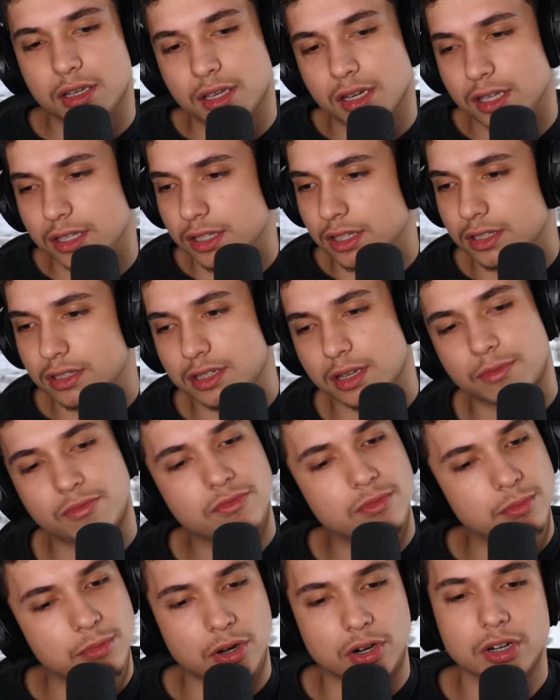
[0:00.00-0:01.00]
And then some of
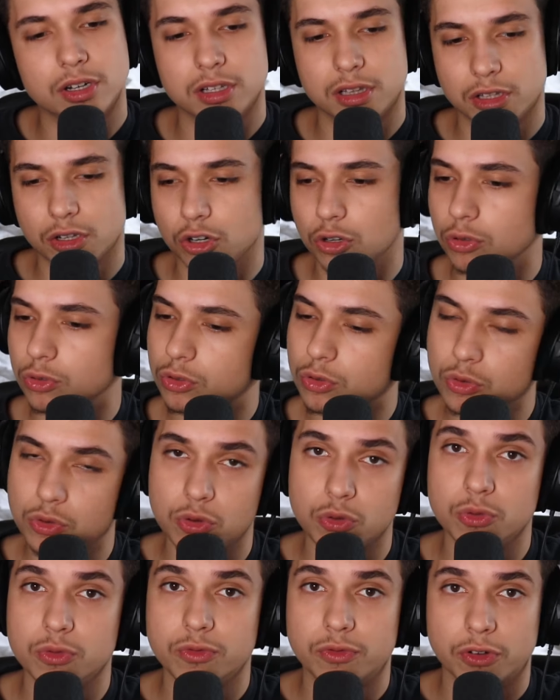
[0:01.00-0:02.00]
them are a little
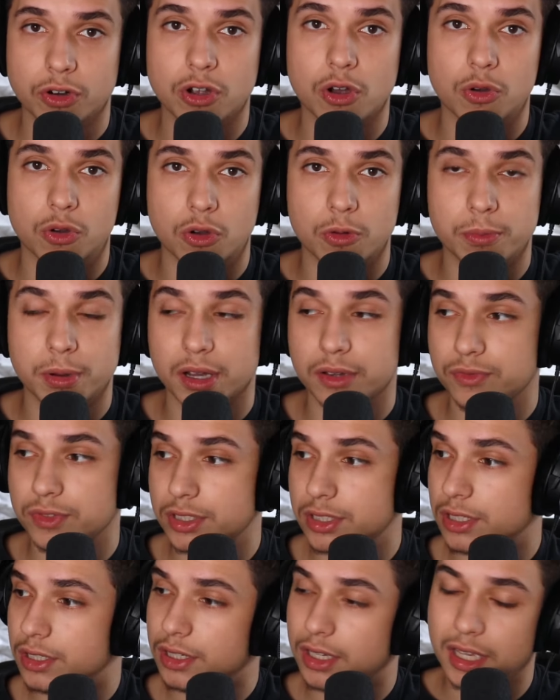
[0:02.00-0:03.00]
cuckoo for Cocoa
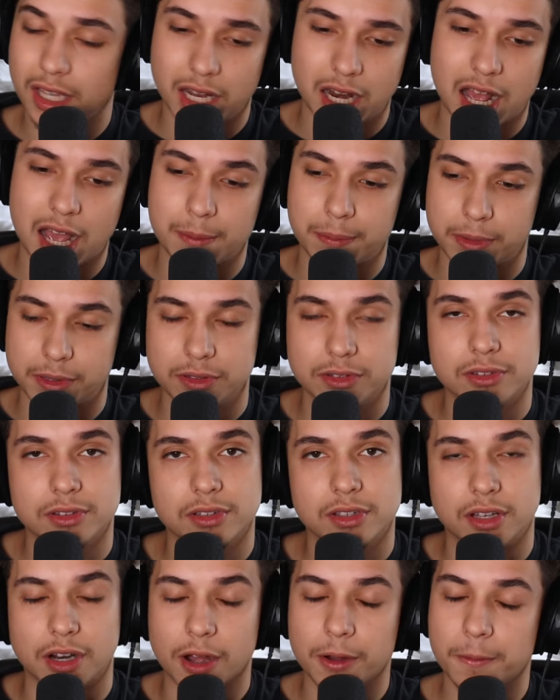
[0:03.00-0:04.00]
Puffs. It happens,
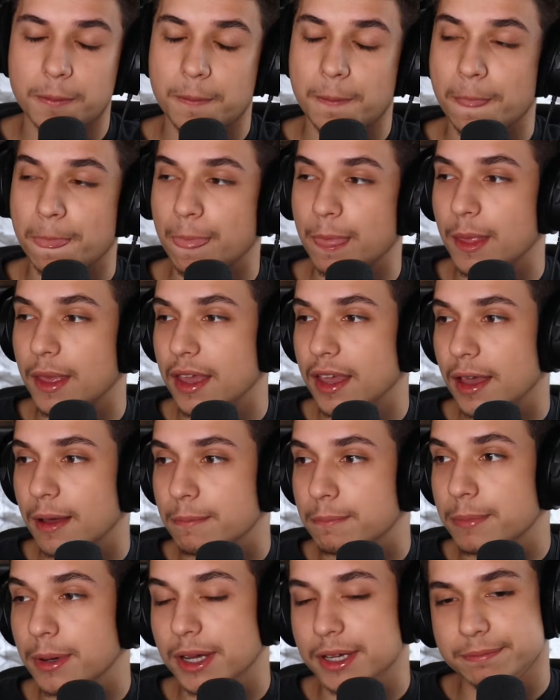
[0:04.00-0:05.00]
you know?
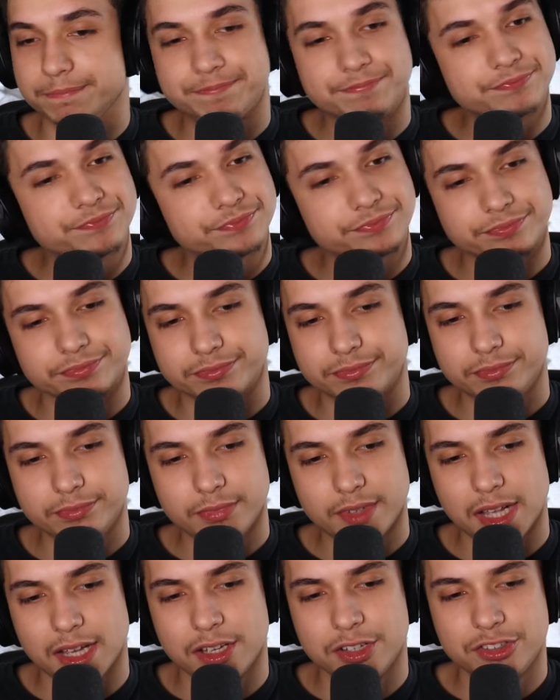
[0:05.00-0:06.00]
But
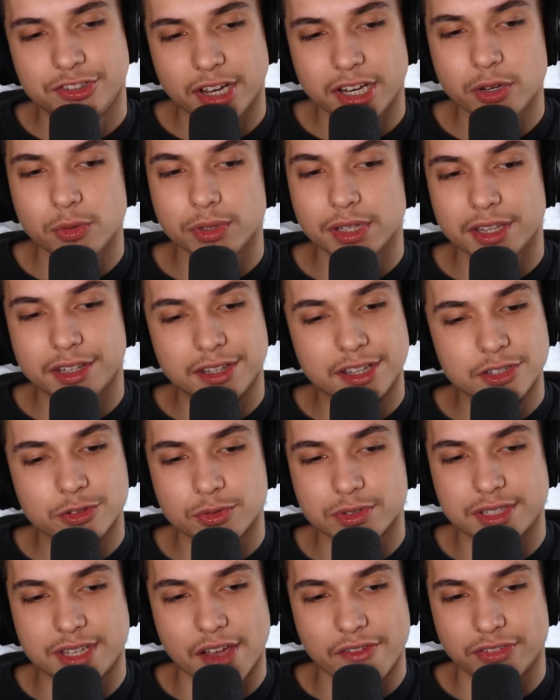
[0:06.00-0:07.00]
genuinely, this
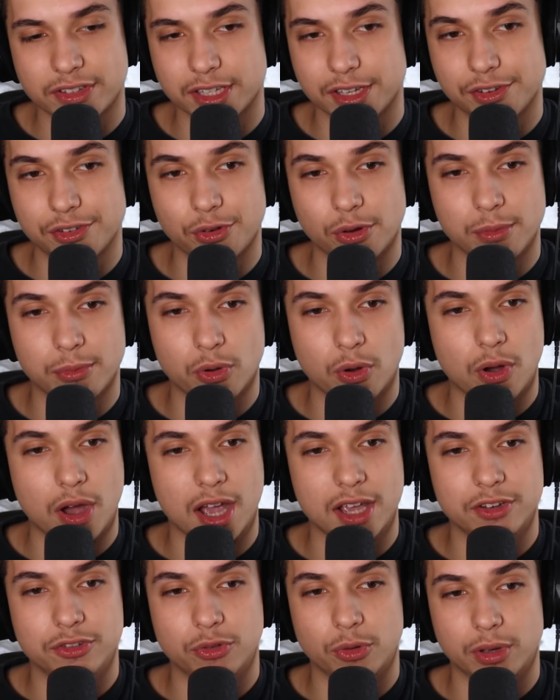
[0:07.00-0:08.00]
was definitely enjoyable.
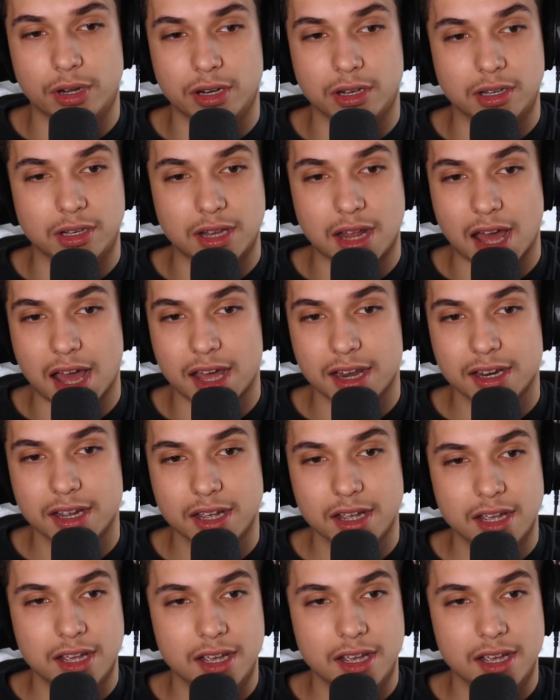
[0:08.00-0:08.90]
I enjoyed it a lot.